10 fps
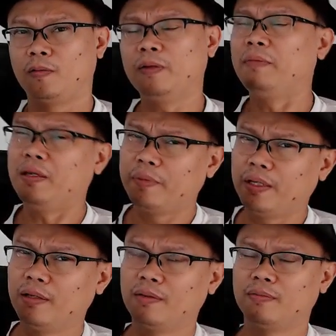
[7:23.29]
Well,
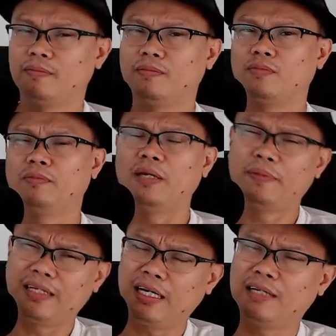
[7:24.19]
maybe
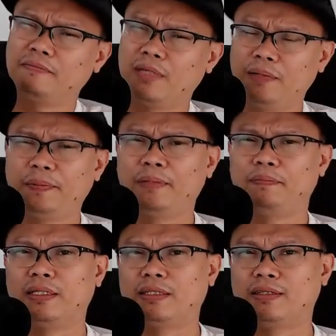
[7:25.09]
not,
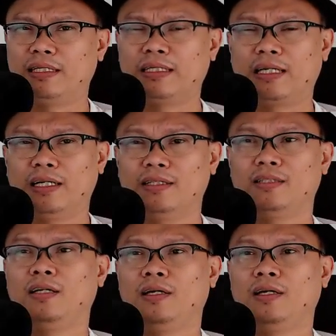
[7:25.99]
but then again,